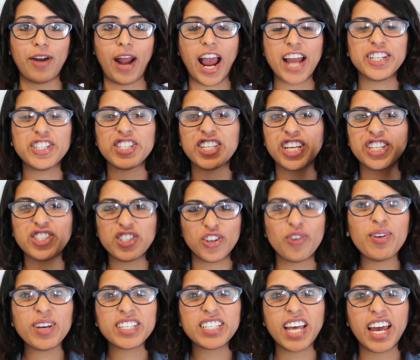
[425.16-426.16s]
I just get
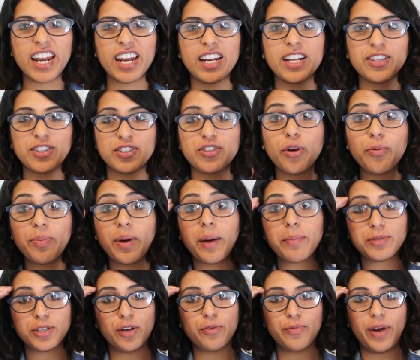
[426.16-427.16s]
so excited and so
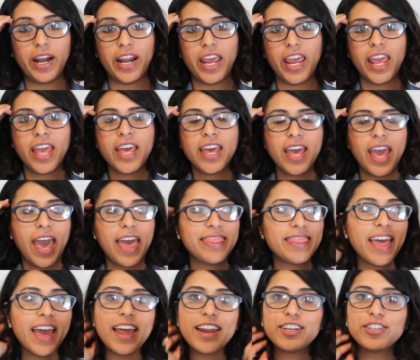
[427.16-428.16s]
pumped already. And
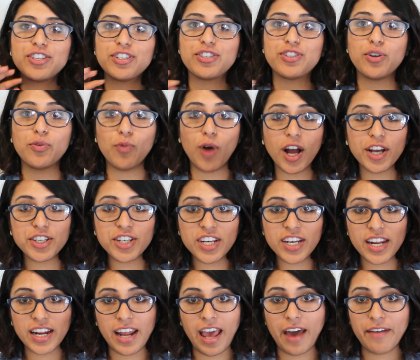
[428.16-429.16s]
then just to watch it
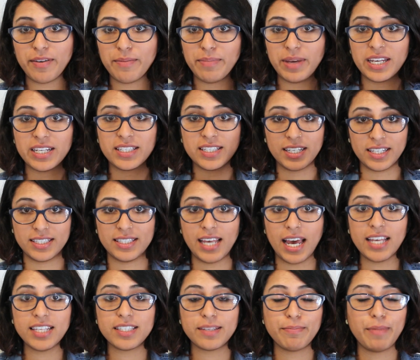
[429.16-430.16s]
and have it be a
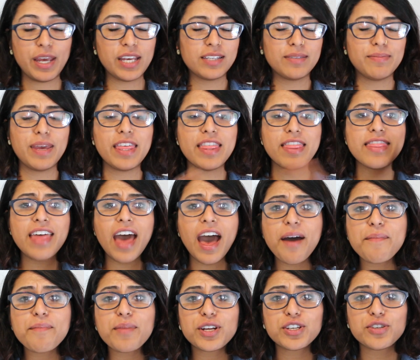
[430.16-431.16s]
success makes me
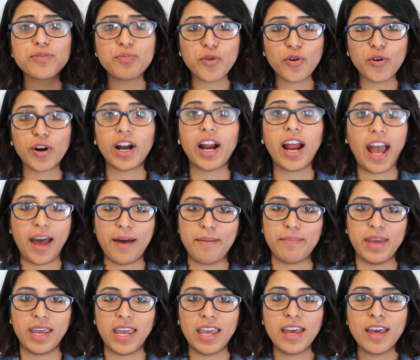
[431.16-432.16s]
that much more
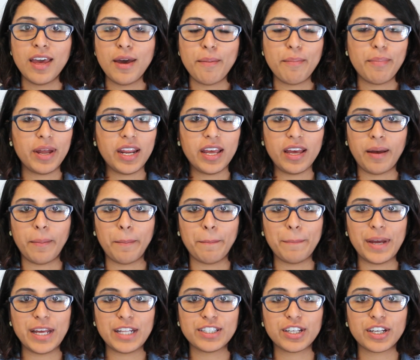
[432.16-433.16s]
happy. But
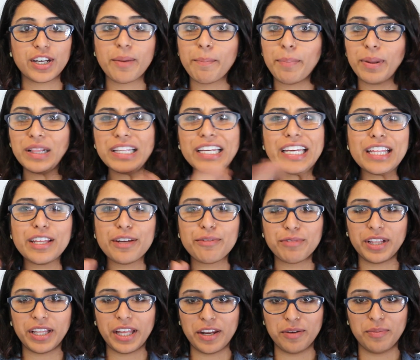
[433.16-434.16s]
it's completely
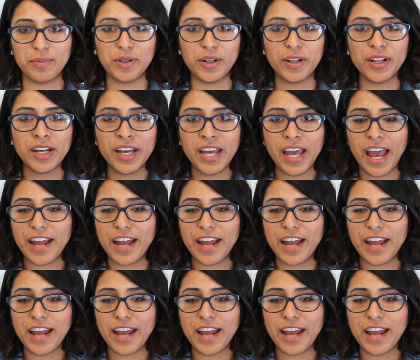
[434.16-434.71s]
relatable.